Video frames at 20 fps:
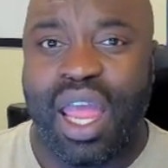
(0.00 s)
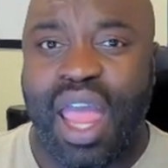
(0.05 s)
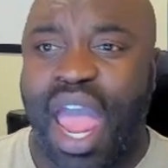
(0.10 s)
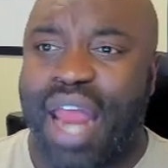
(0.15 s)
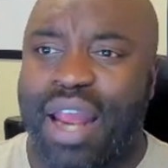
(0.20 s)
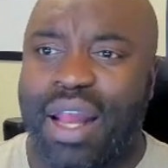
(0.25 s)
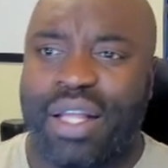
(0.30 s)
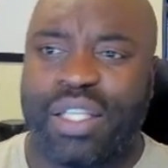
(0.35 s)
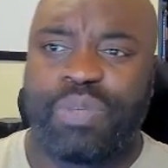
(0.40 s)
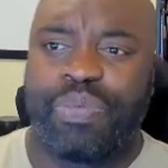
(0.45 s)

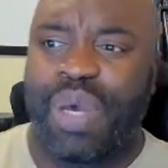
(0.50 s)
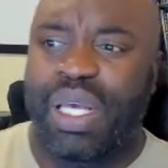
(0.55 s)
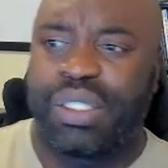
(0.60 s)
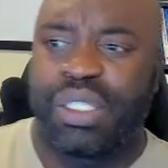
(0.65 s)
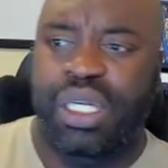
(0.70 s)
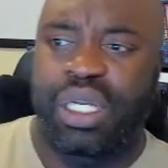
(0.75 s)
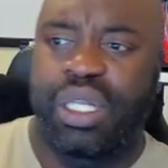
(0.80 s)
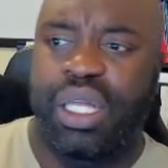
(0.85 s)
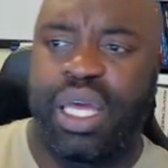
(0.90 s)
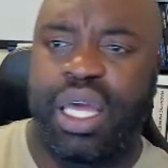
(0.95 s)
And it's
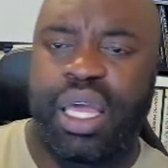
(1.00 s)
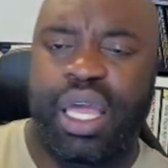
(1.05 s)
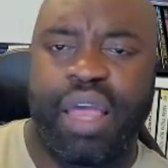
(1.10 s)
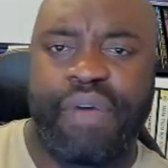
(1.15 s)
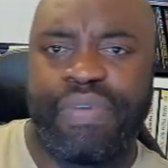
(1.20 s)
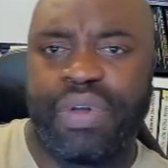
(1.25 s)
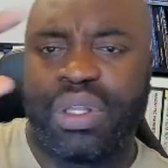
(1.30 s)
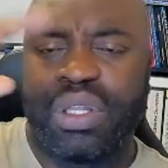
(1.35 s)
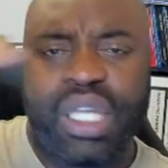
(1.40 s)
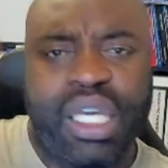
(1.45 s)
basically,
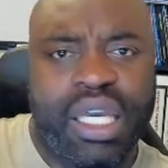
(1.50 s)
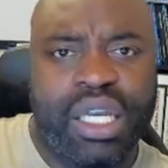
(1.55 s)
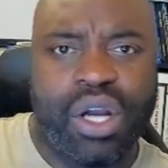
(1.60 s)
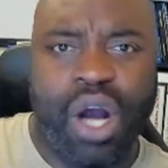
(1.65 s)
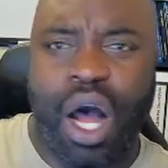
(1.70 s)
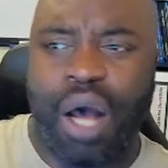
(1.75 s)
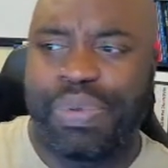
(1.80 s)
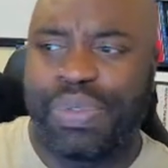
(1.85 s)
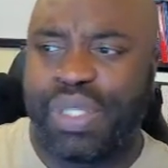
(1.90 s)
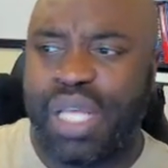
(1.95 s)
if a lead
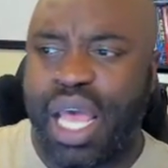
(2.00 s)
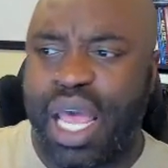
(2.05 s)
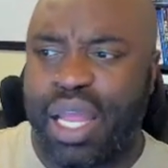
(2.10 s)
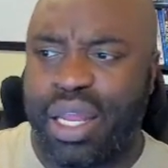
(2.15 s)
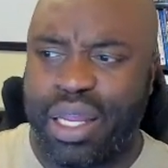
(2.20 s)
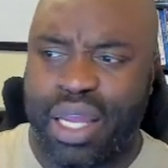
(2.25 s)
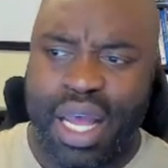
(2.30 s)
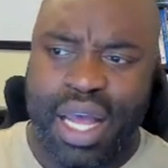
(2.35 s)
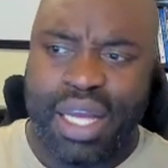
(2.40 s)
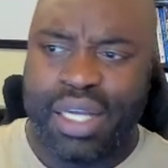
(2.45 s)
opts
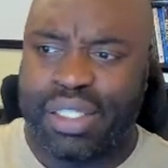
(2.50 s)
in,